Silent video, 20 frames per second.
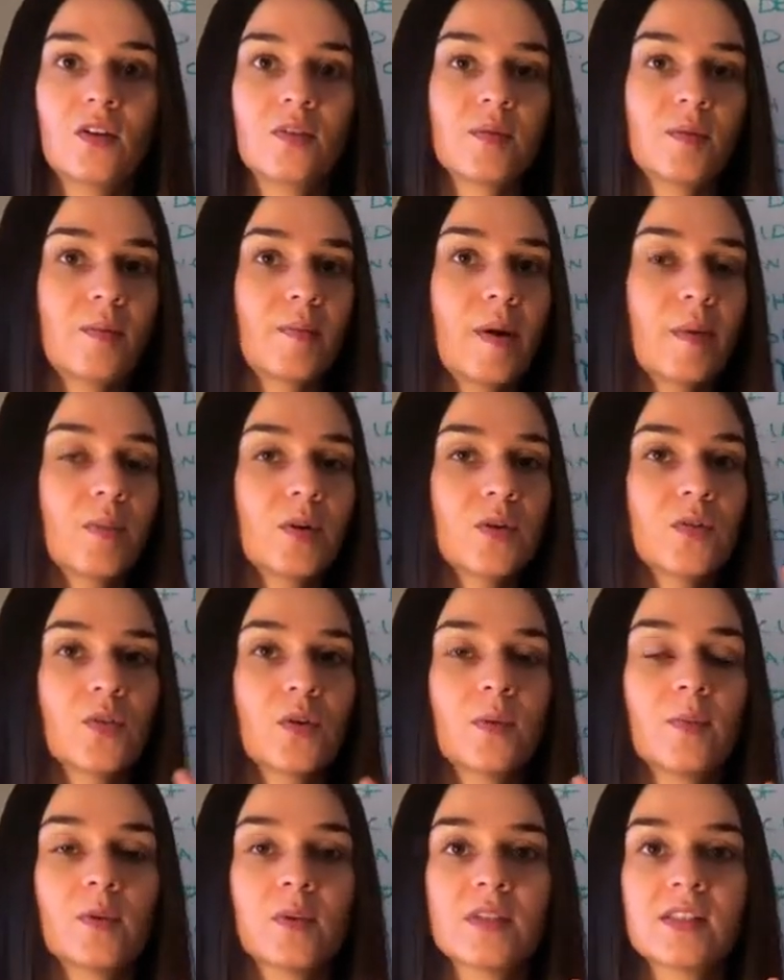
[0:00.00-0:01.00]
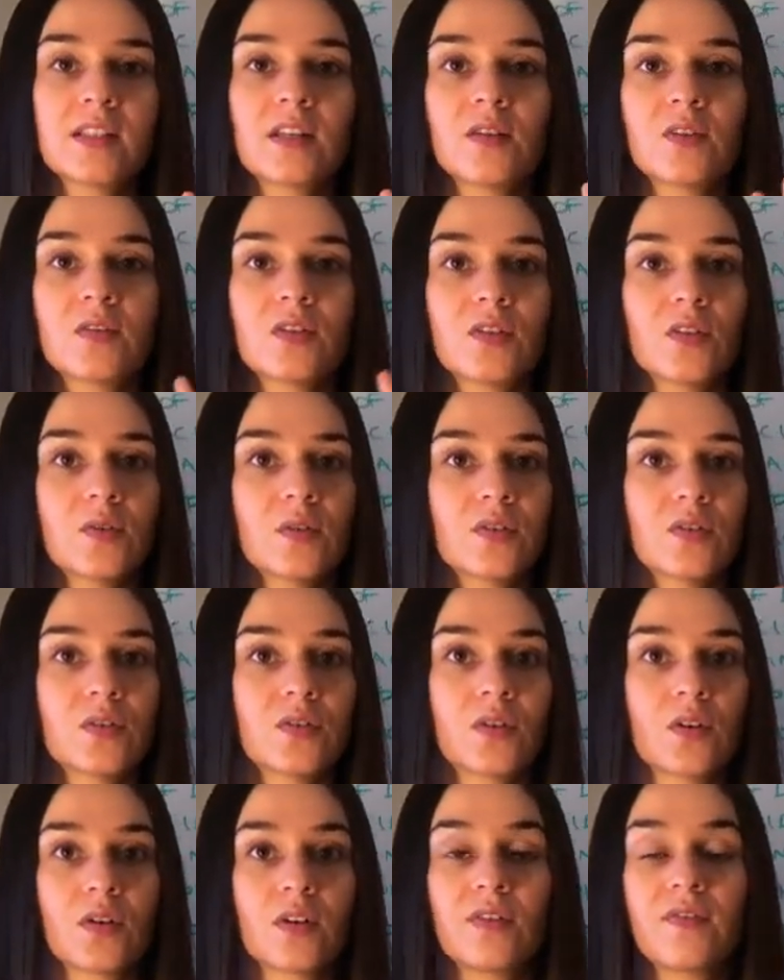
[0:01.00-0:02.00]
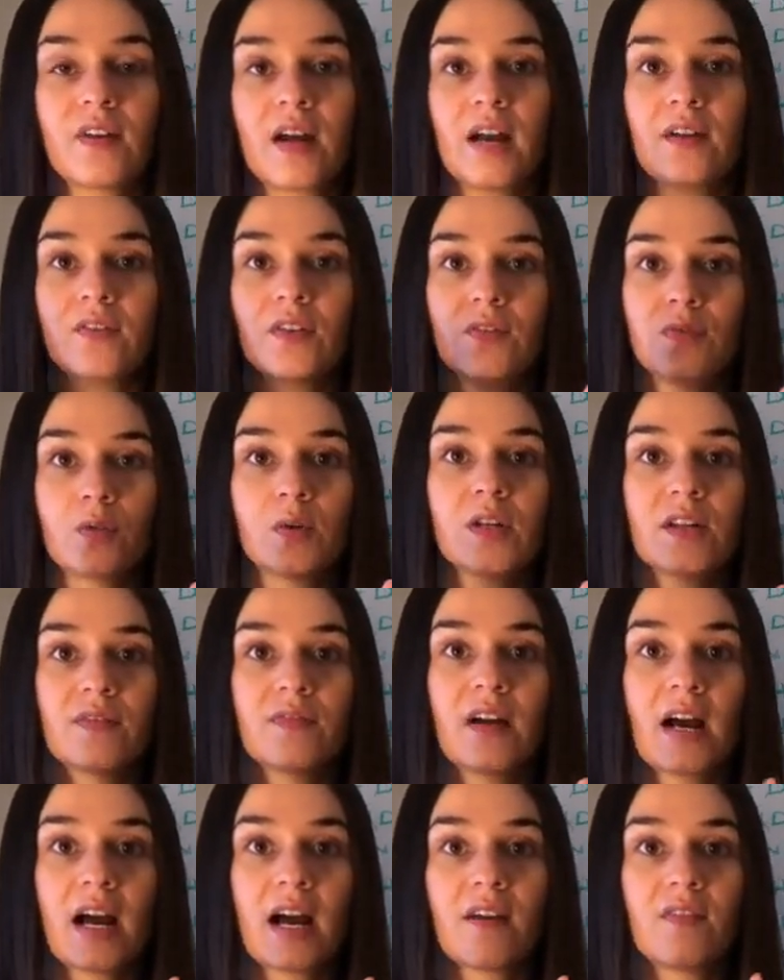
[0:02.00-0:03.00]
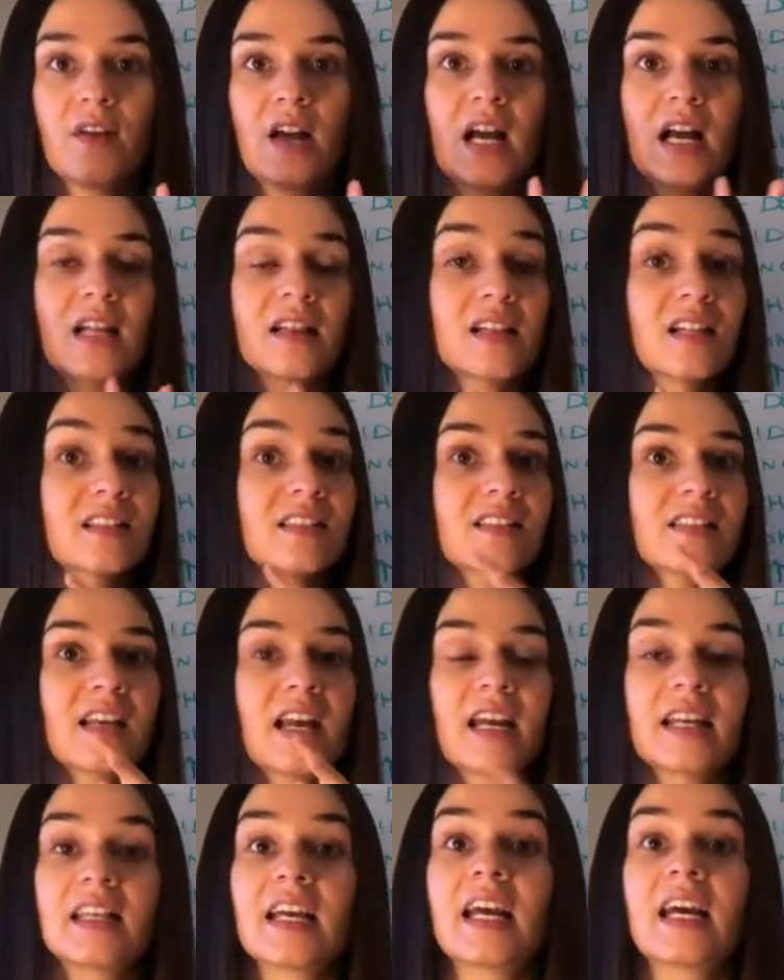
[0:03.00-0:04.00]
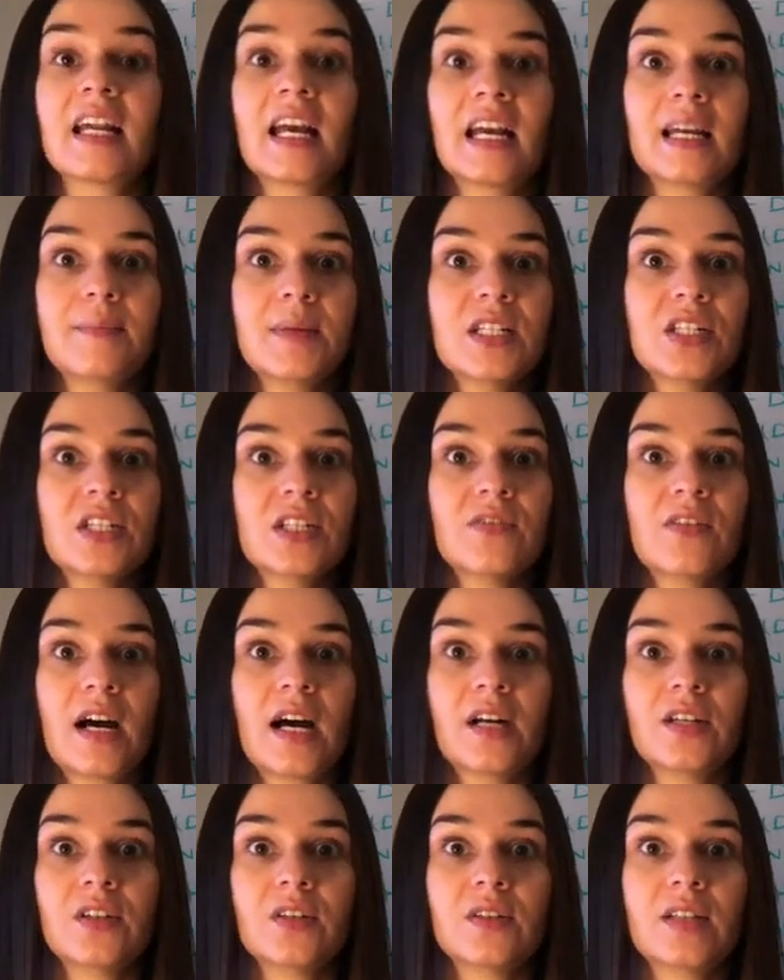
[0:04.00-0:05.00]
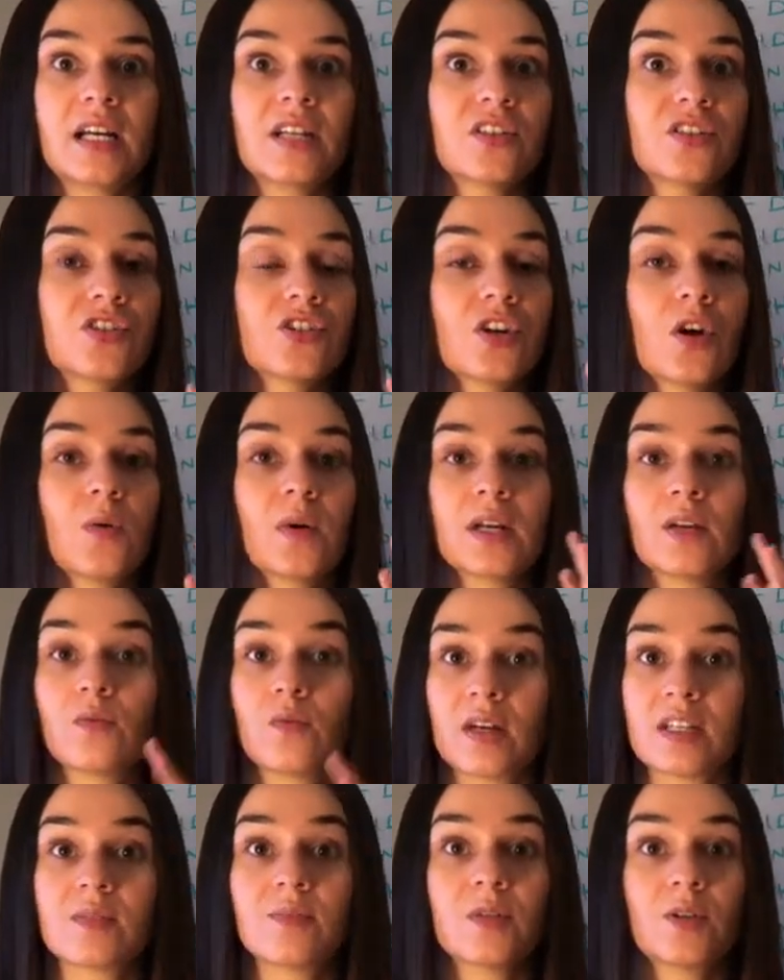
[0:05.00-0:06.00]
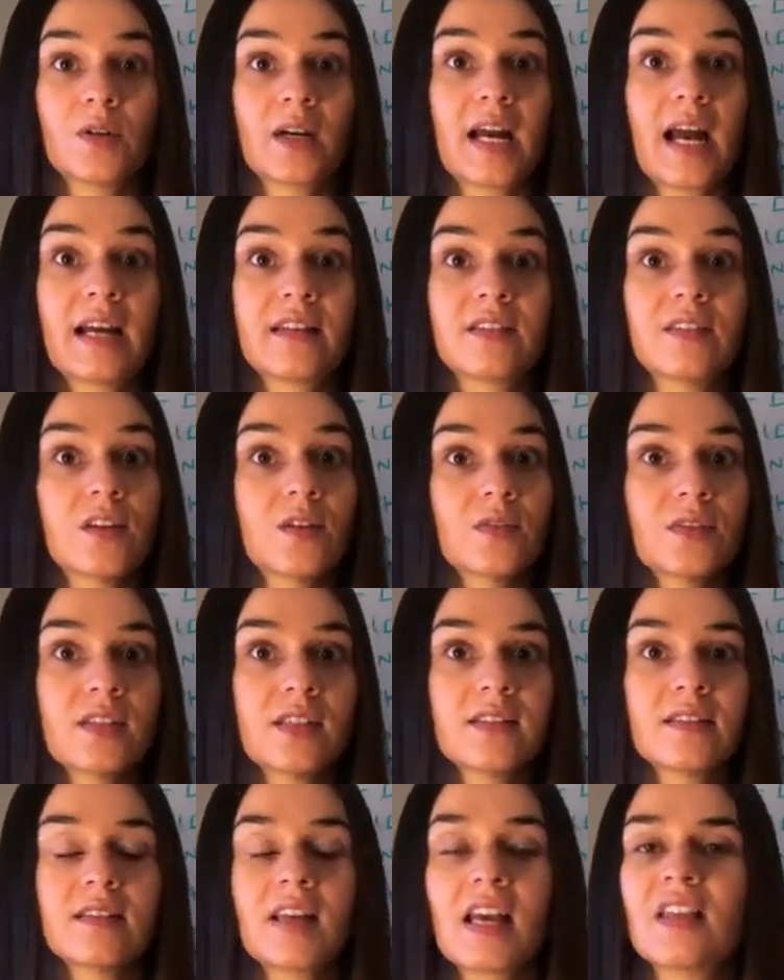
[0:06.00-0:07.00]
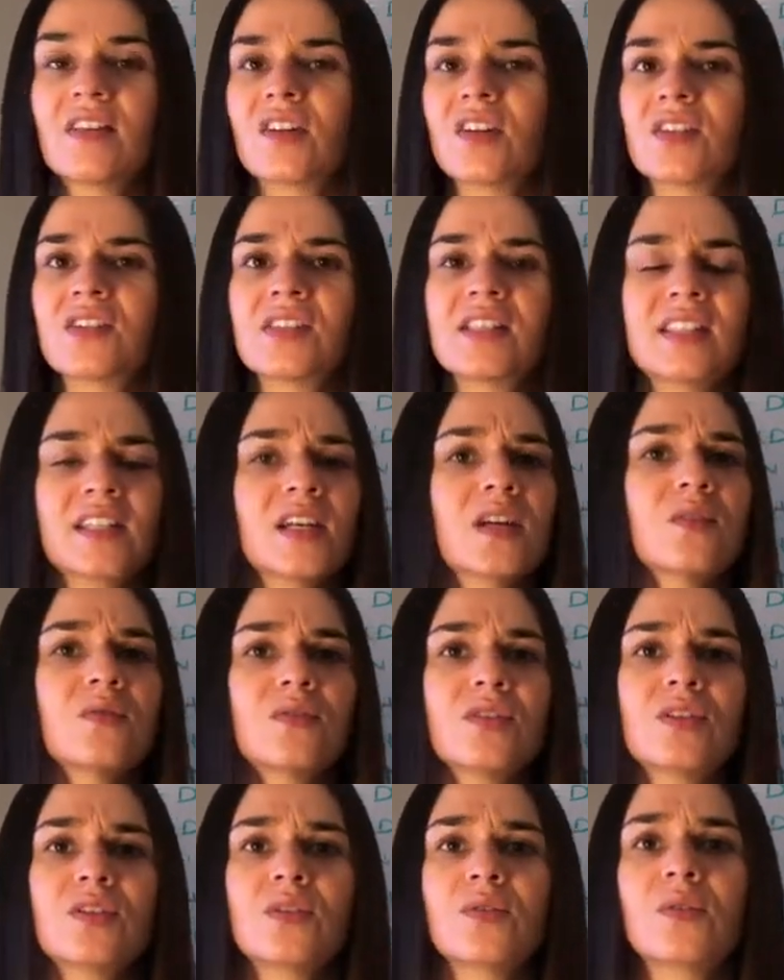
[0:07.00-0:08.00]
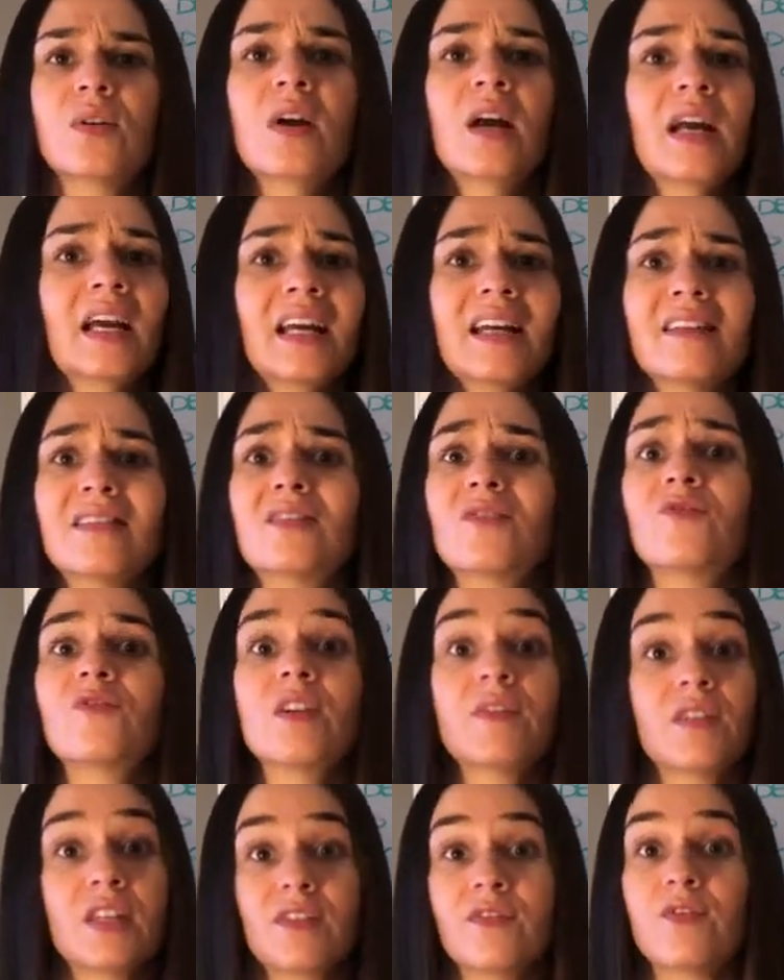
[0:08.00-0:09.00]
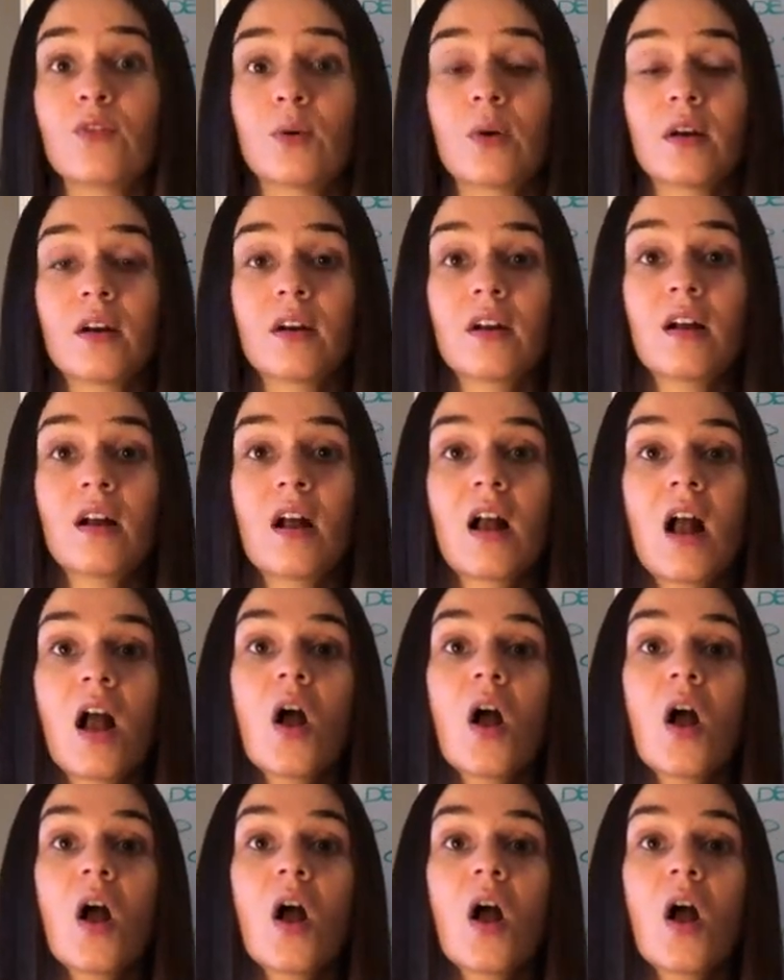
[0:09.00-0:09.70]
Remember, normal CO2 is 35 to 45. Let's say they had an ABG value that's showing respiratory acidosis and their CO2 is 54.